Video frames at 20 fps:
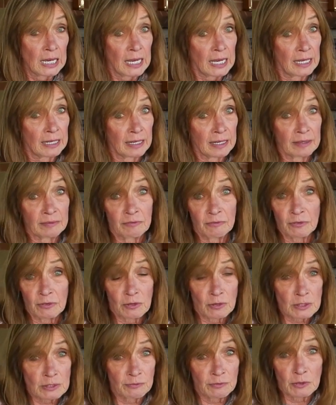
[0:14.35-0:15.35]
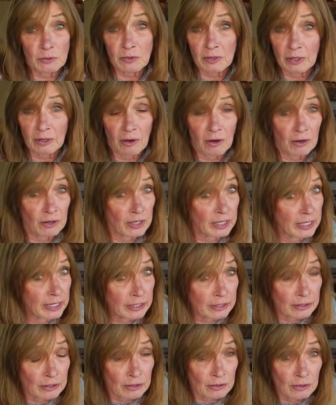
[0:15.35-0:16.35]
And I, for those of you that are
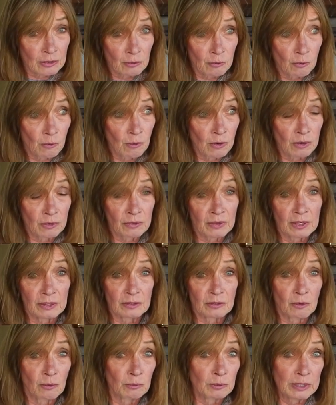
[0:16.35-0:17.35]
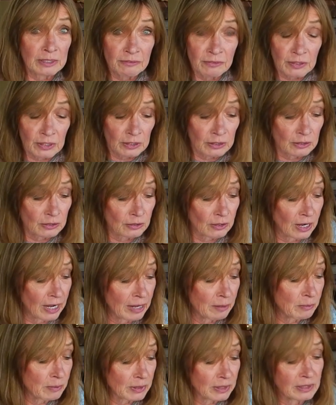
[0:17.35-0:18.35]
here or that don't live here,
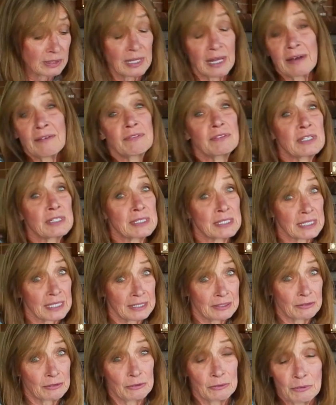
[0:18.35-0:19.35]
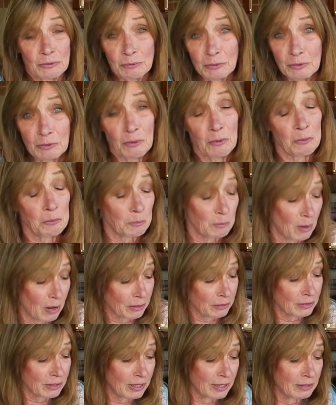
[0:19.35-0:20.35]
I would love to send you your own
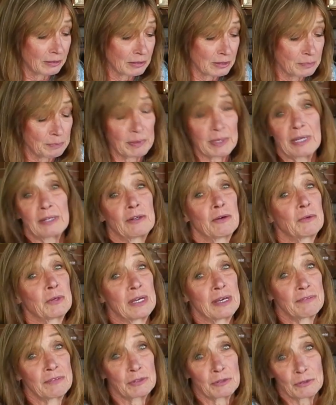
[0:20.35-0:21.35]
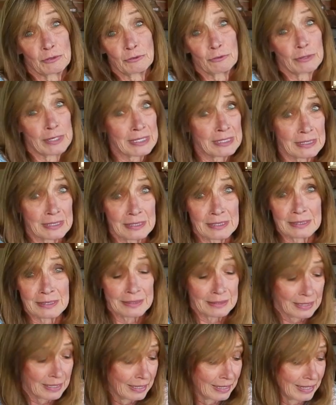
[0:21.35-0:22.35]
watercolors, but I don't have your
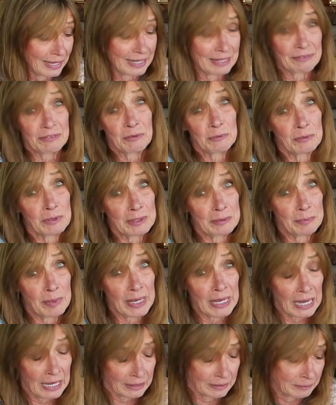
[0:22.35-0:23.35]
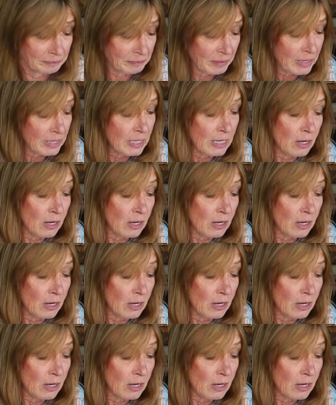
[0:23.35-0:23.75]
addresses. And I feel really bad.